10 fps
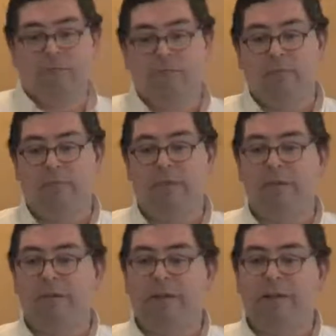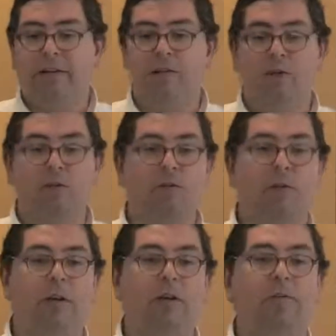It doesn't matter that you want to
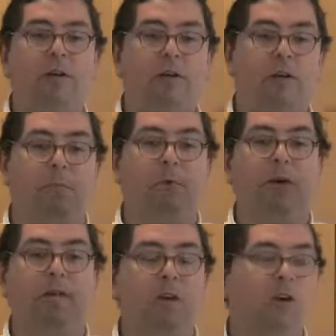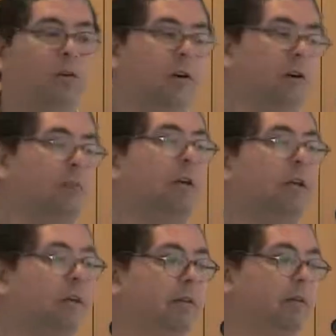convey your point or your
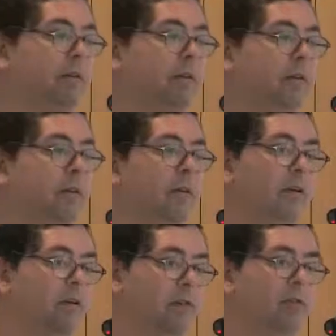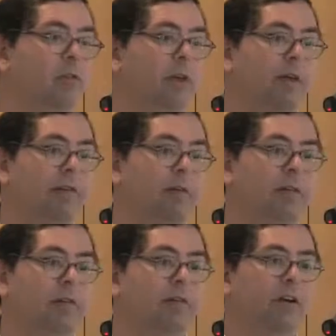opinion.
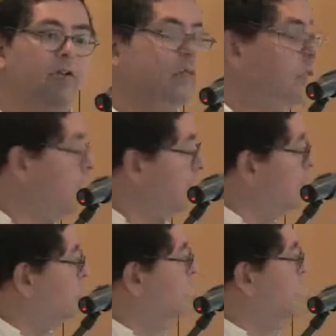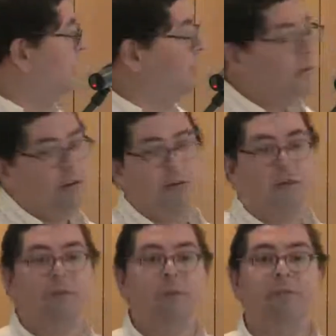Everyone that tries to cross this bridge is
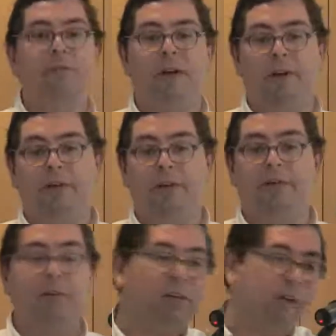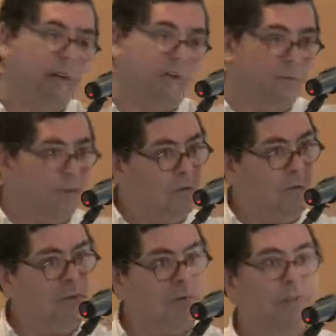going to be fired. If he wants
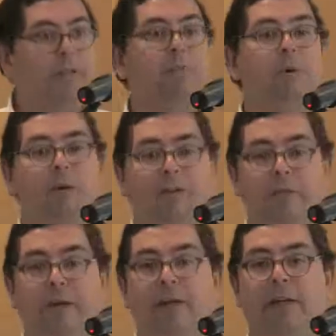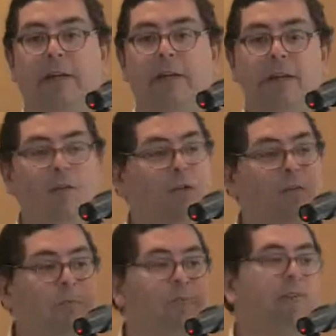to intervene in policy making, he's
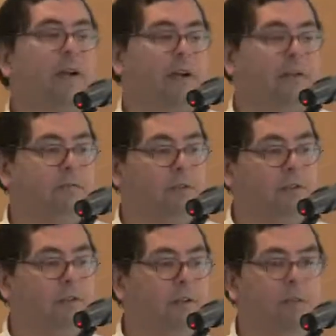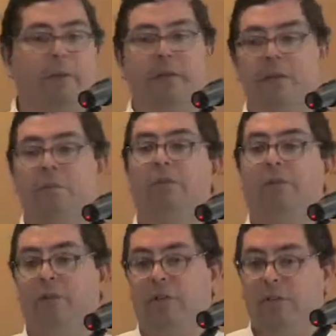going to be fired for those that make the
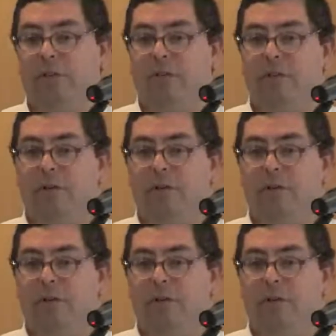opposition.